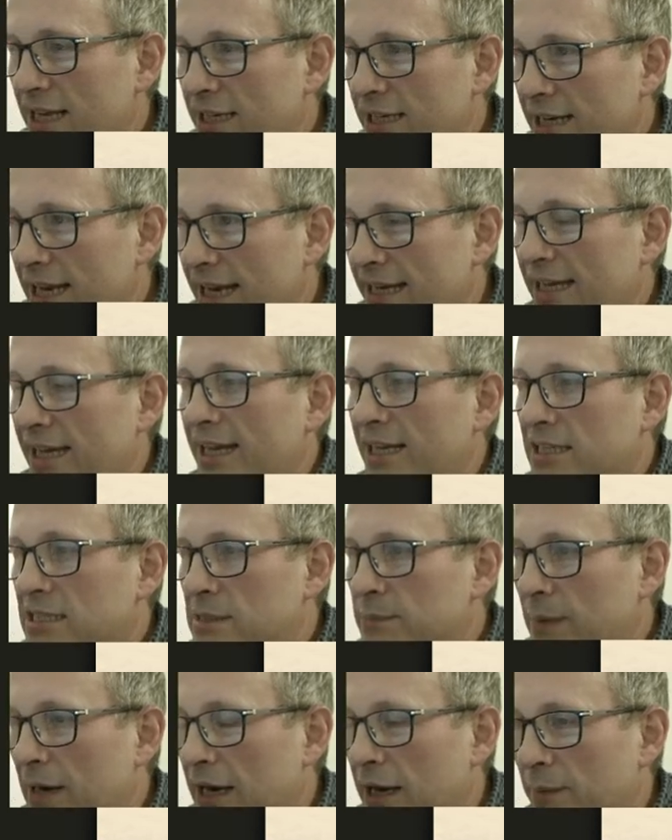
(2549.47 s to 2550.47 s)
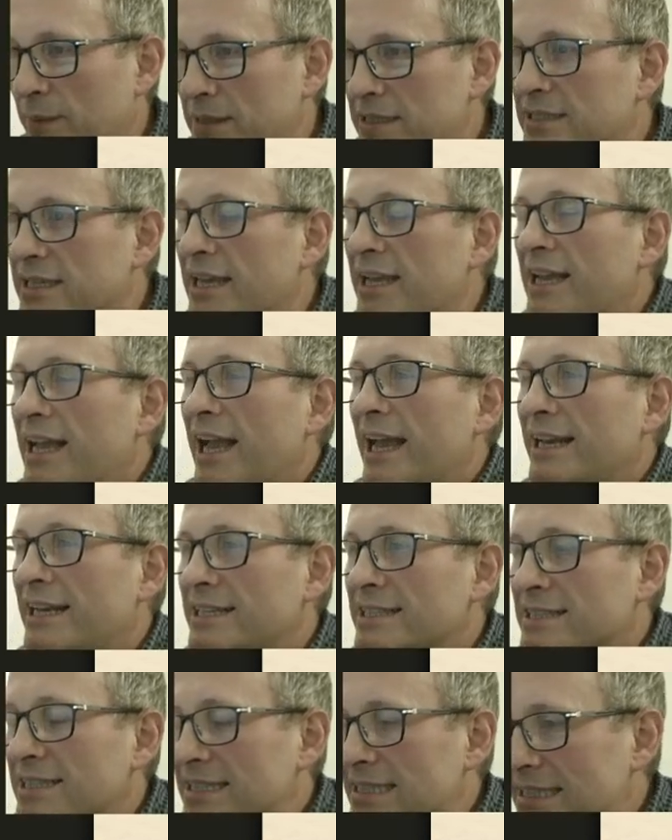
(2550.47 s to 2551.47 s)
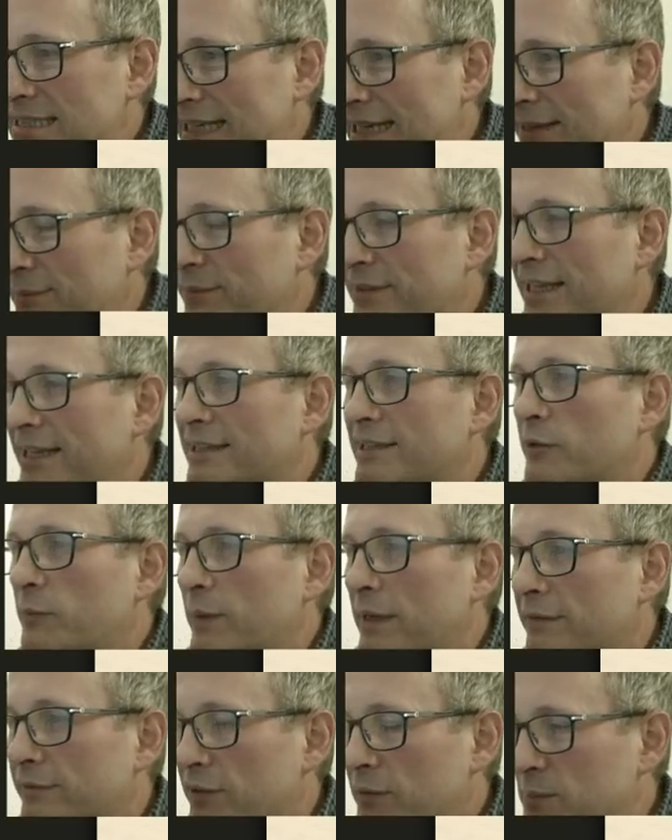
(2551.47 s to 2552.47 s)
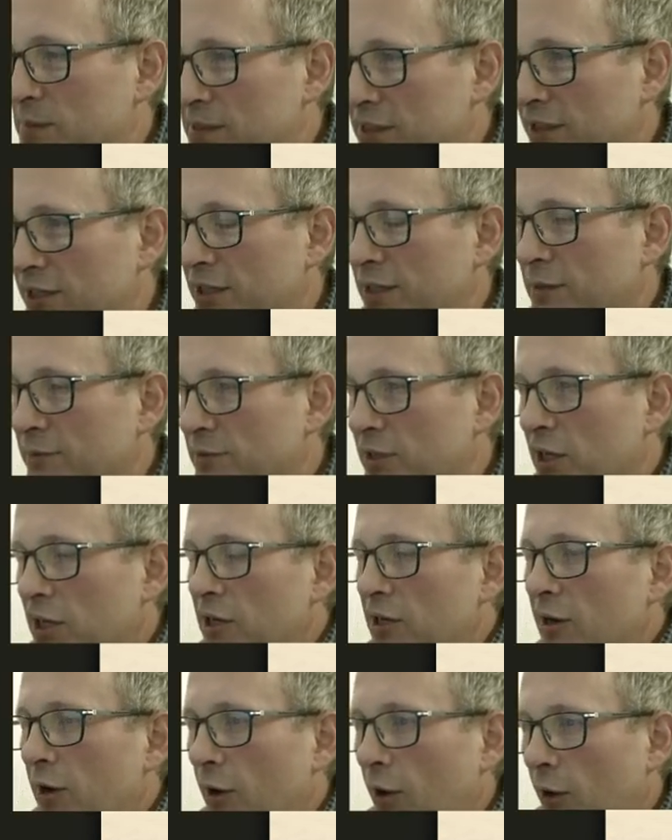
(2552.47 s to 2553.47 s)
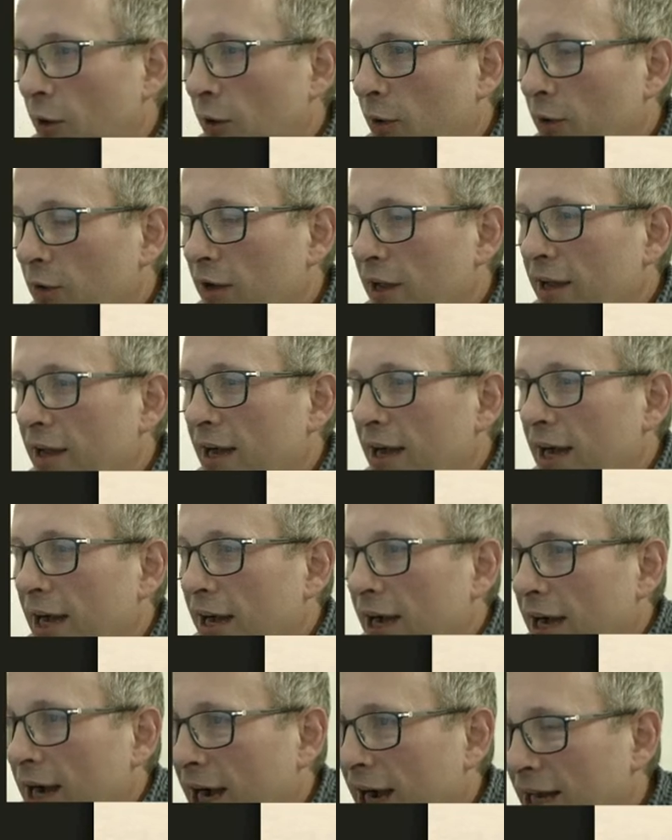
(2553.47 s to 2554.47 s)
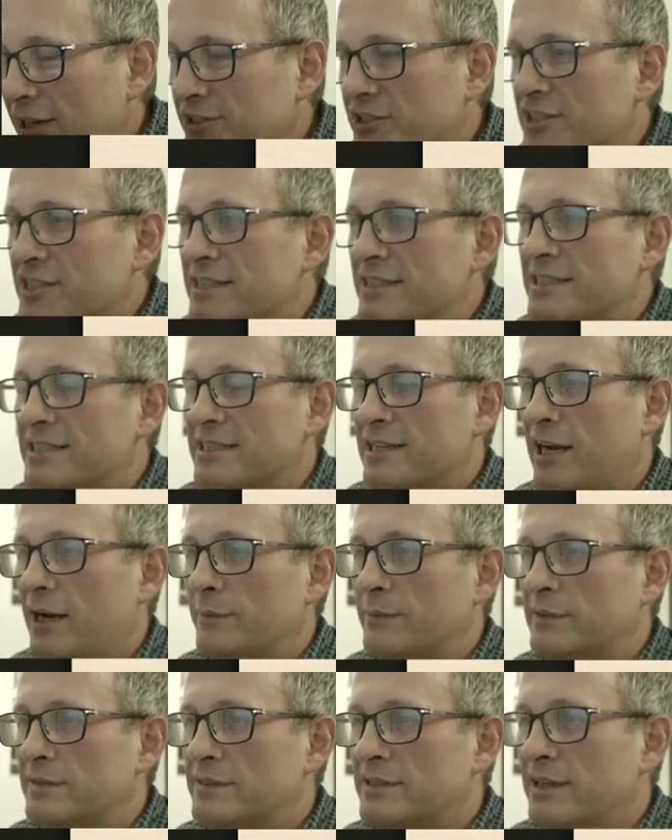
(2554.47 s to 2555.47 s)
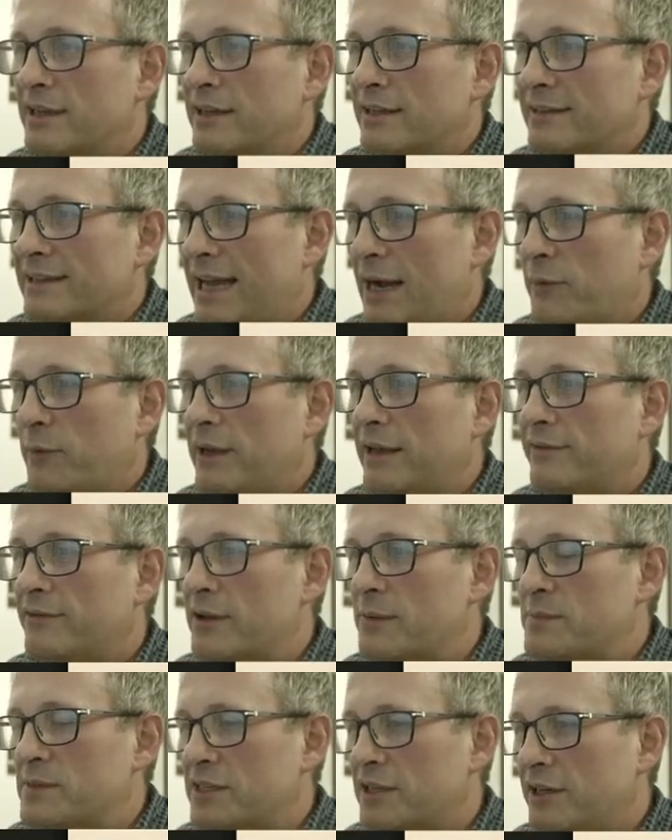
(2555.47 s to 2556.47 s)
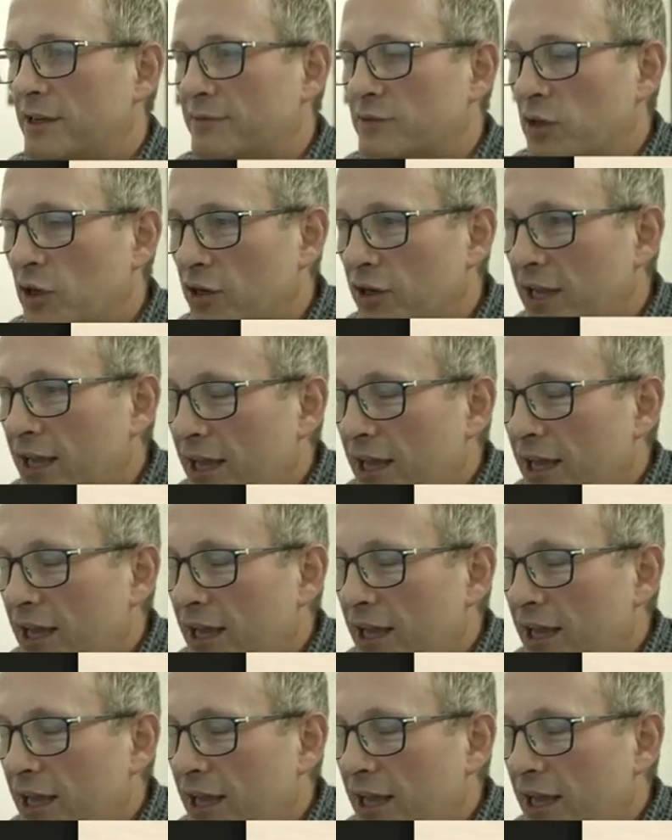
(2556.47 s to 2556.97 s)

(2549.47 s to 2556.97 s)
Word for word: LENR experiments. And it is the same thing that we have observed on Hutchison samples, that we have observed on